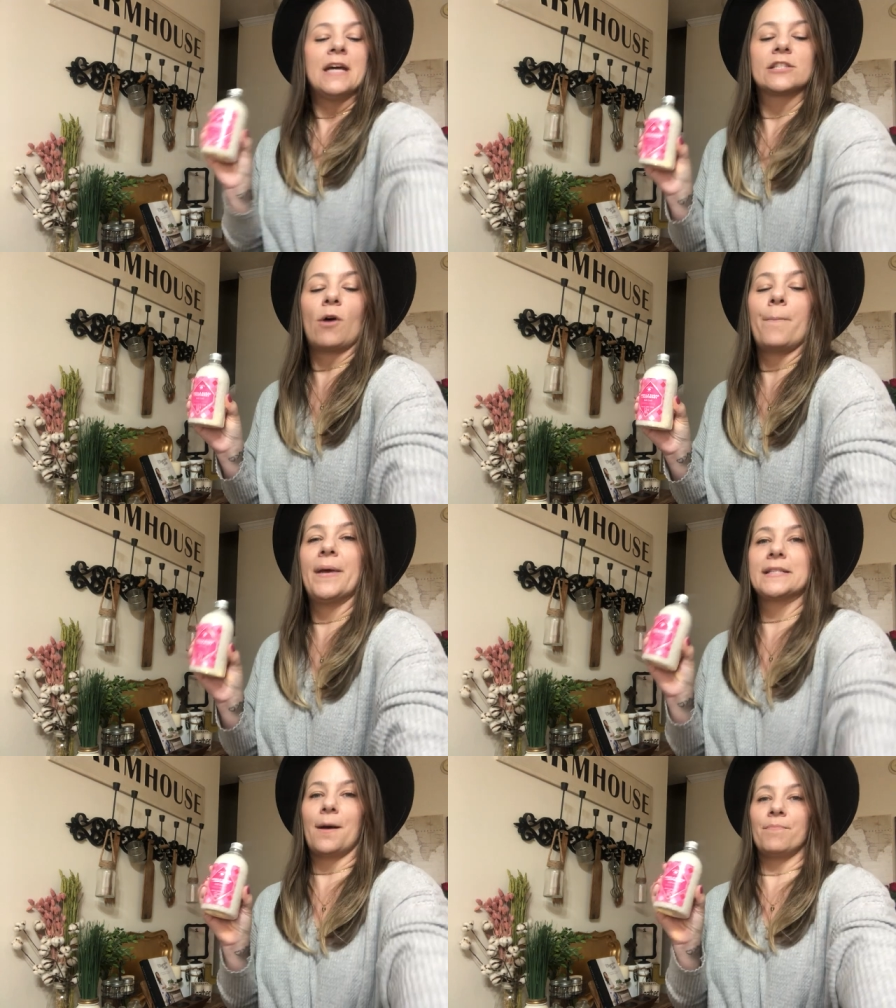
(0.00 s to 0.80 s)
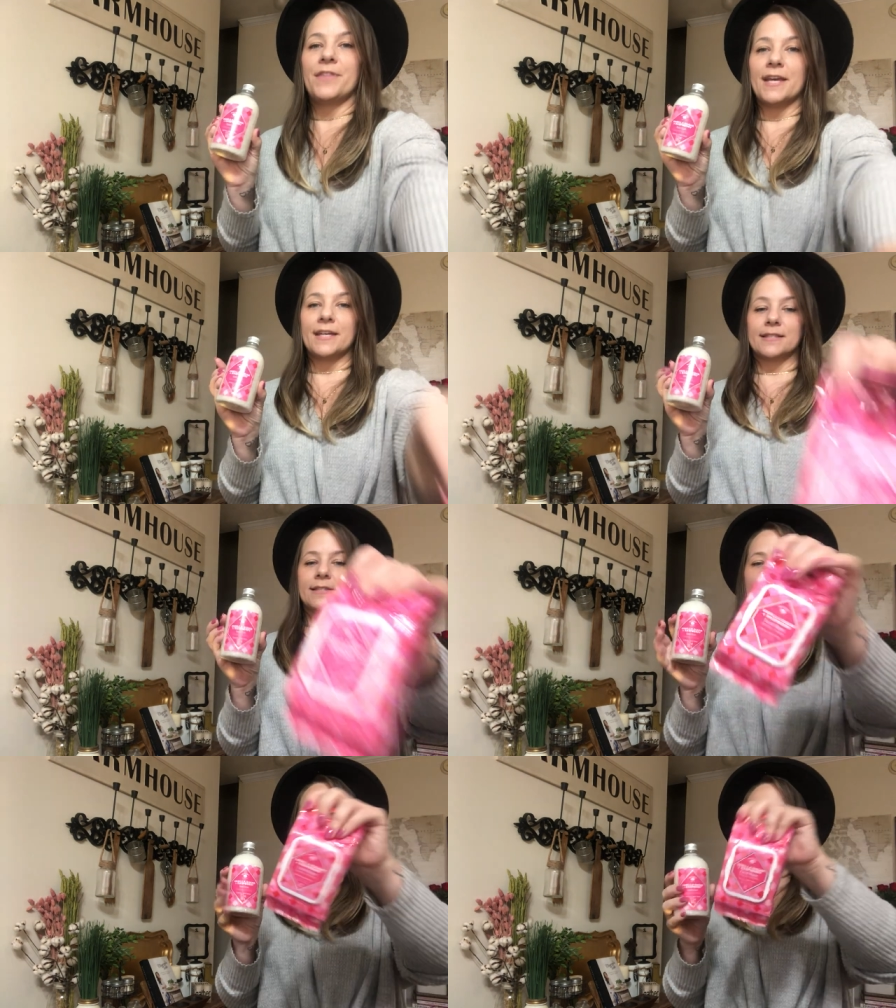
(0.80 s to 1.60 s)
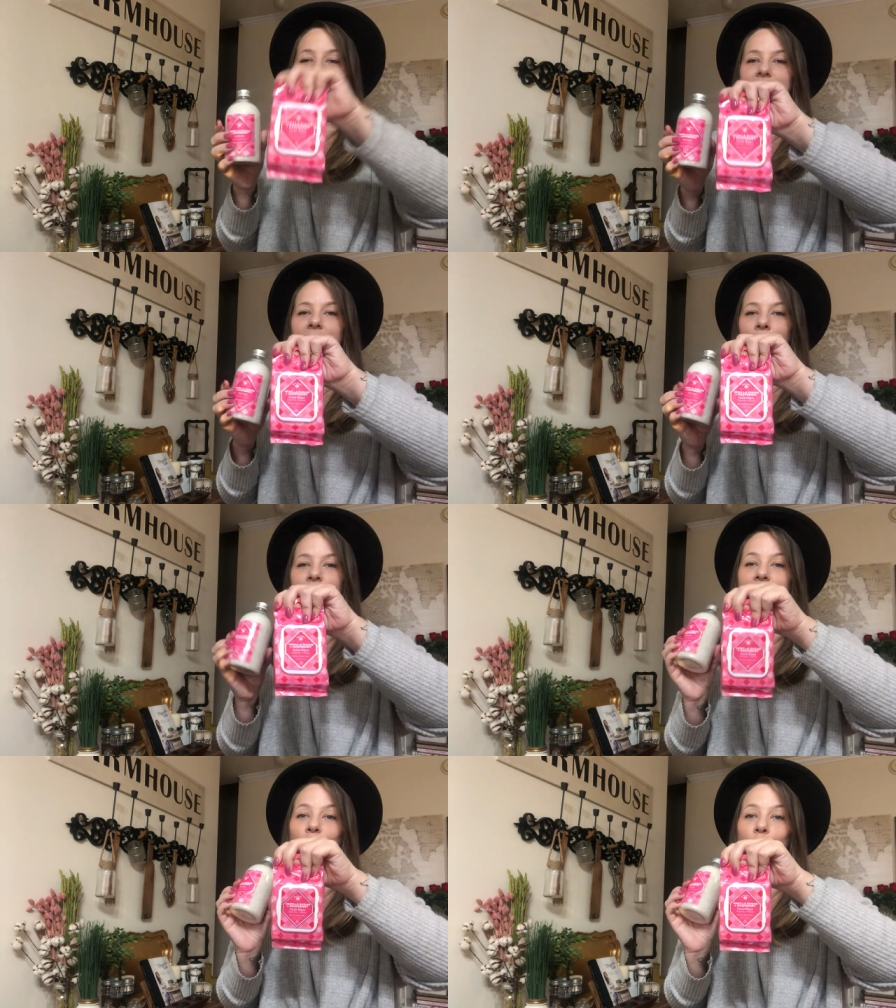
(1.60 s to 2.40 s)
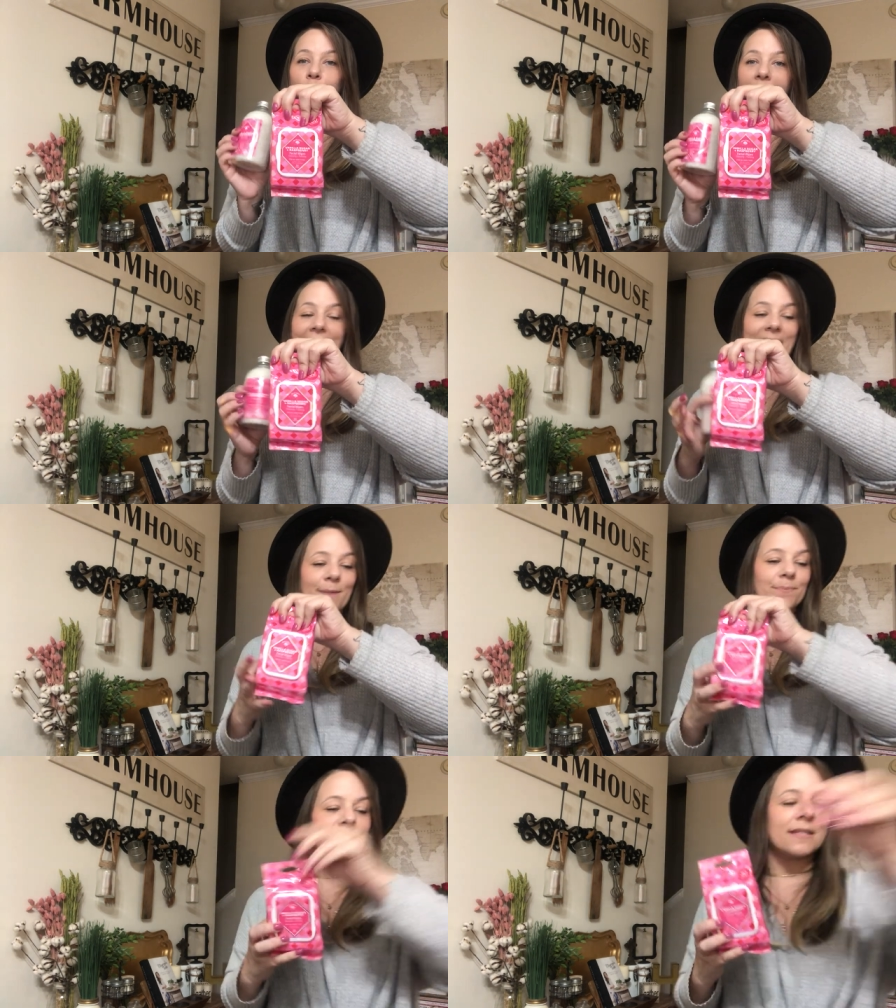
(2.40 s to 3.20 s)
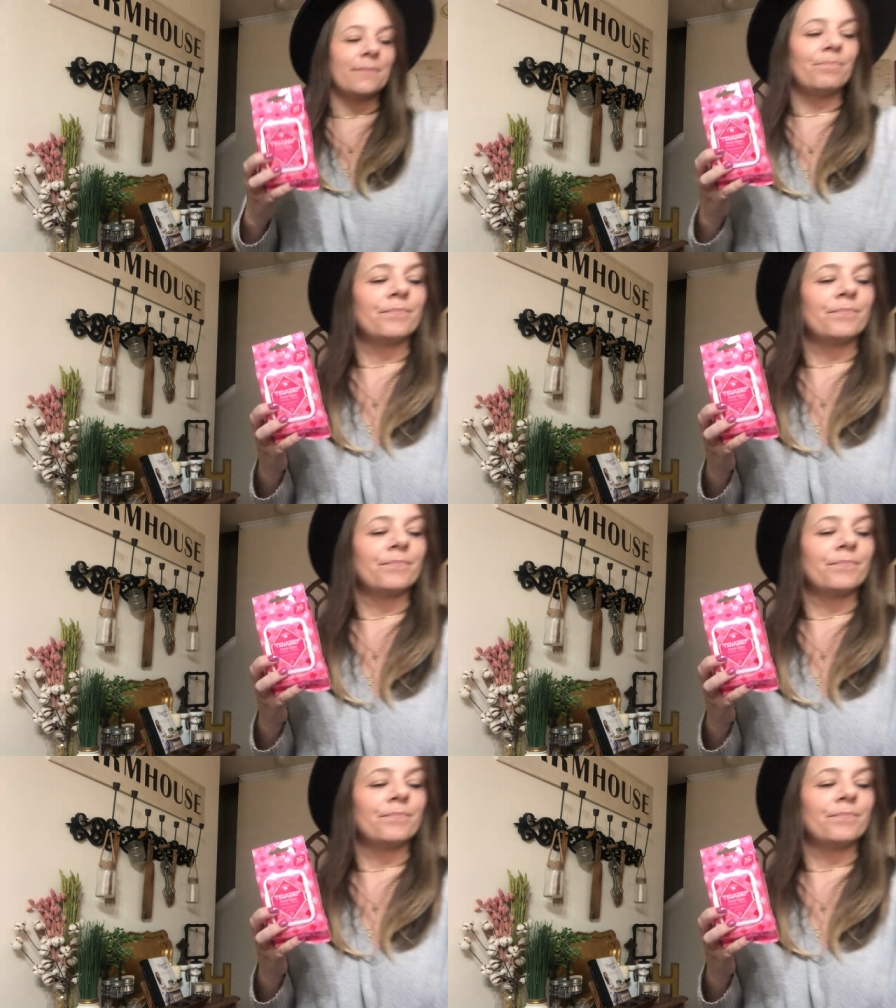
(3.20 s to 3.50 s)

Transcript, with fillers: So I picked up this. I picked up the whites.